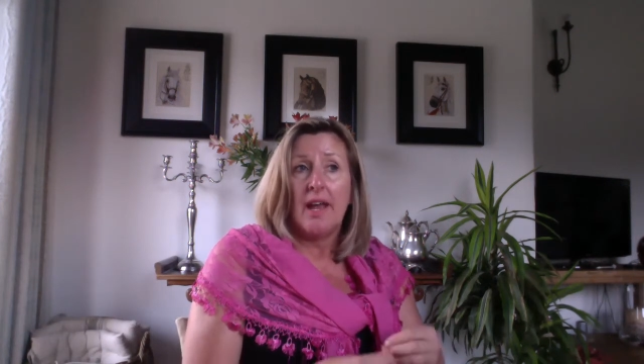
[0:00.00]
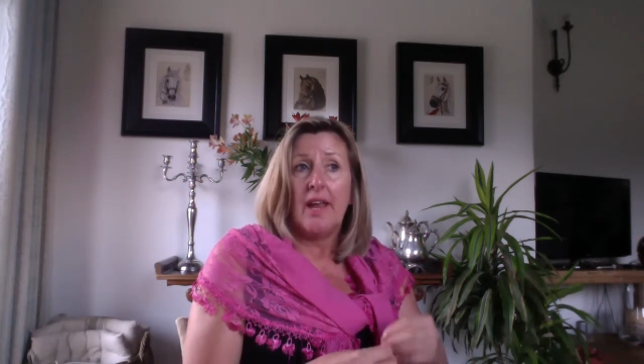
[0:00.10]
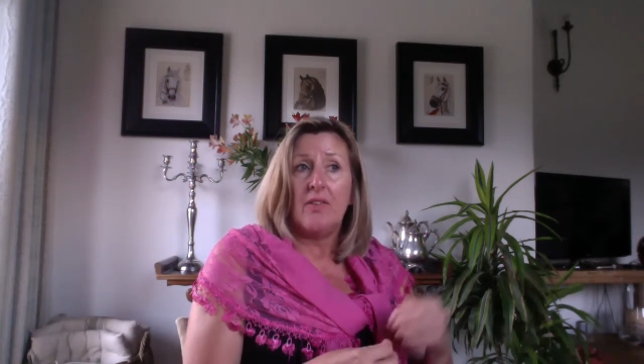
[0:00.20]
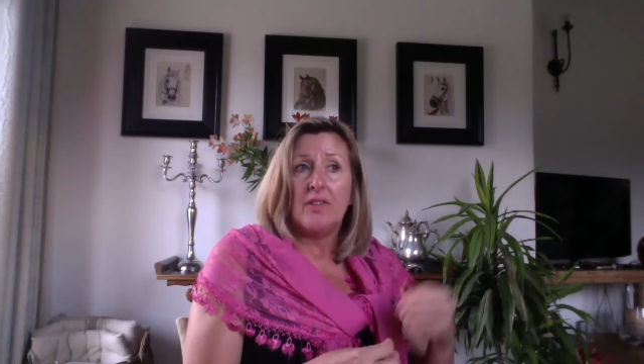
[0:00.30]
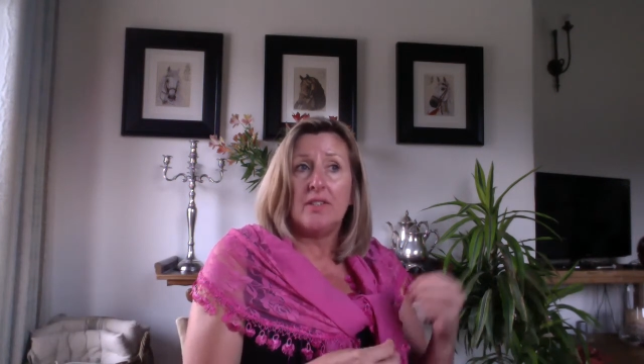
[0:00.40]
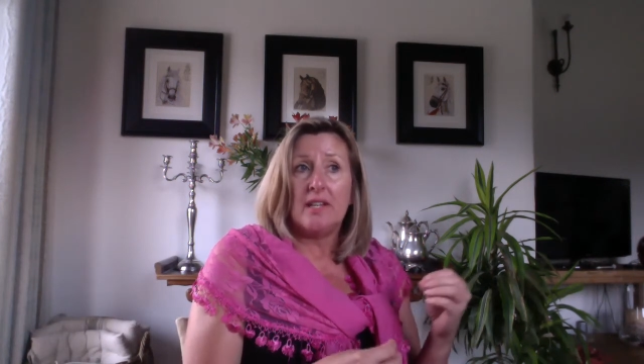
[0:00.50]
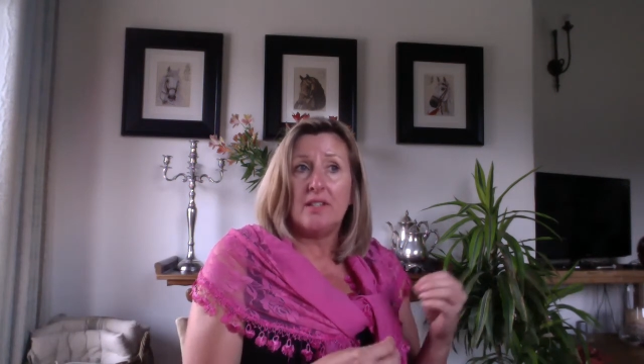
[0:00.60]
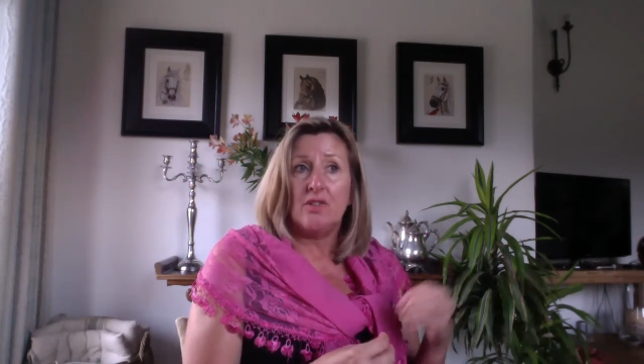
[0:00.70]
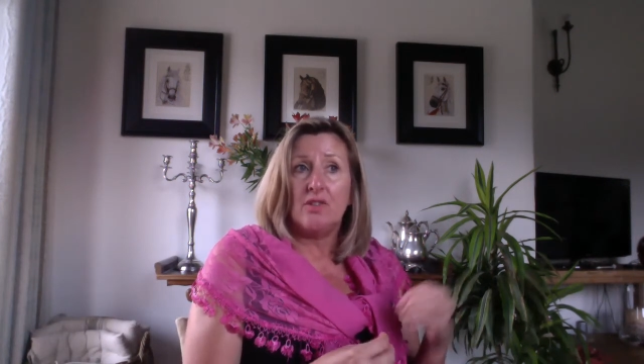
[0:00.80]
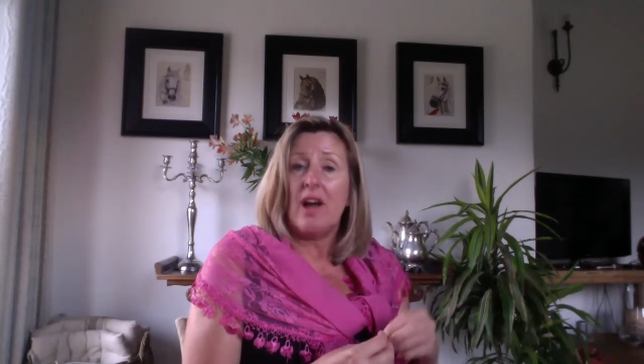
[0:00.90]
in the
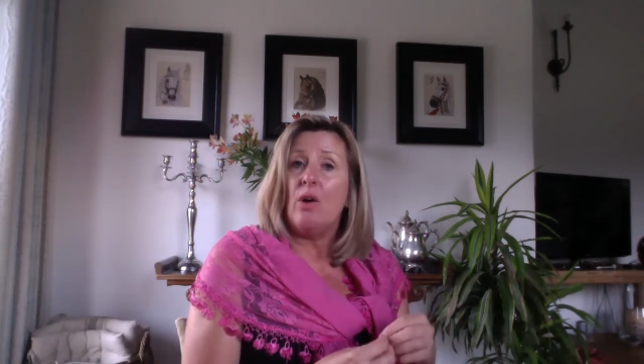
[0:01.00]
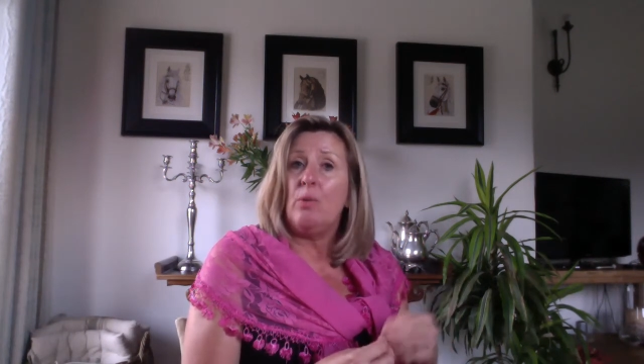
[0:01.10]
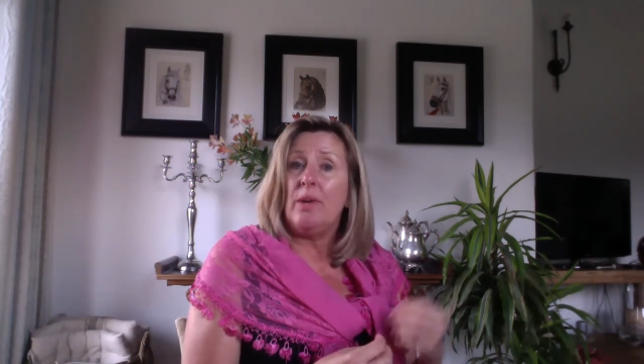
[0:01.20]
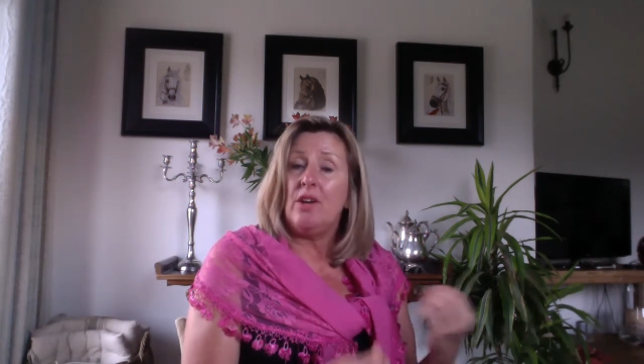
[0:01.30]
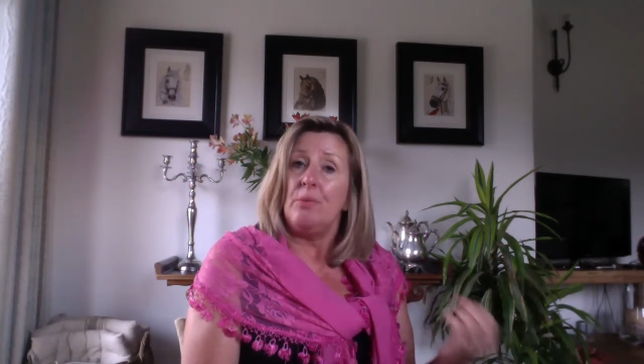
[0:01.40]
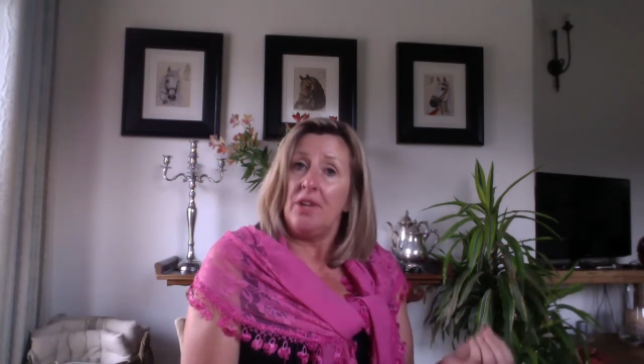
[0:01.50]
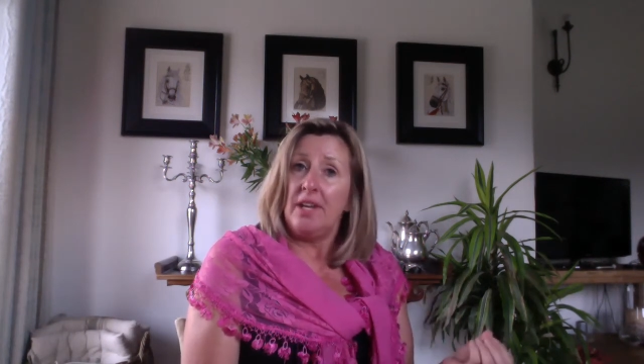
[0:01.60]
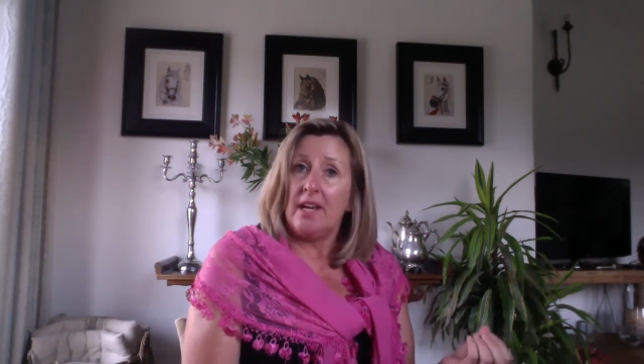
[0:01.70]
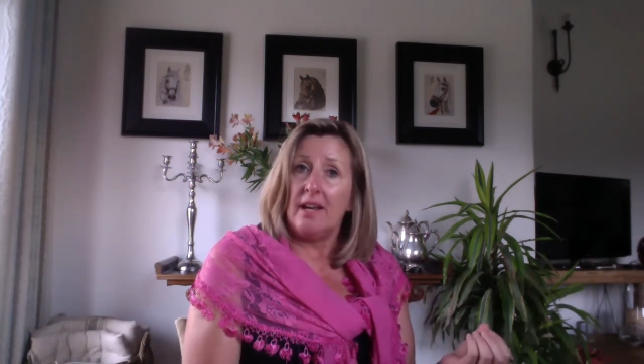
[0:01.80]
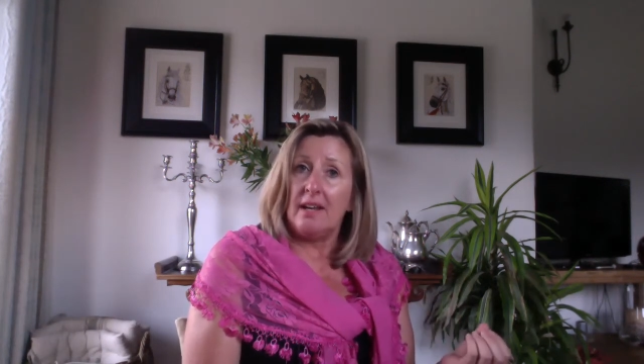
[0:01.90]
sense of how are we
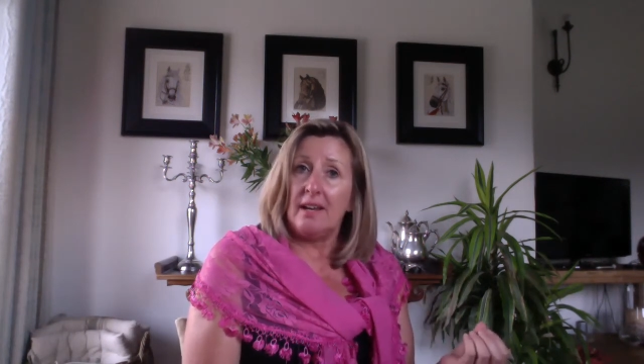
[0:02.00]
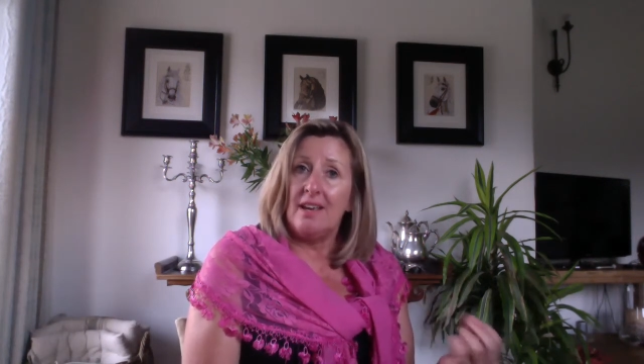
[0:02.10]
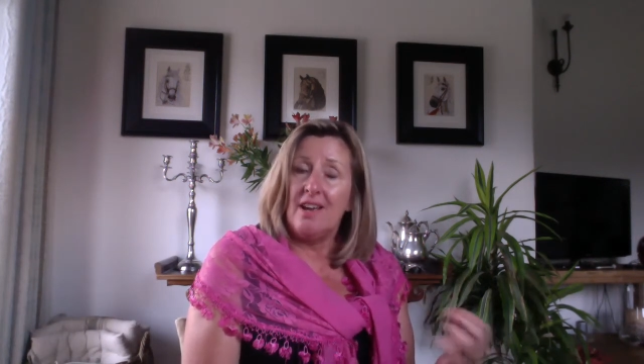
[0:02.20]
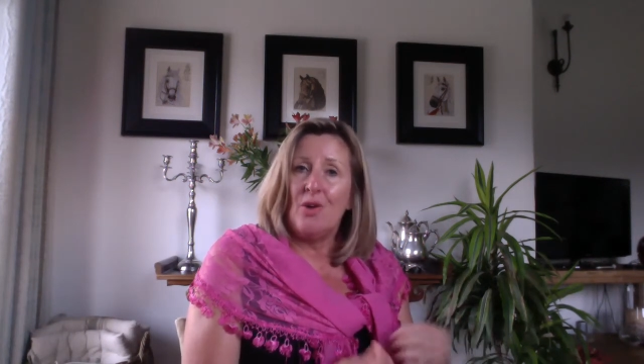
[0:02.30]
communicating.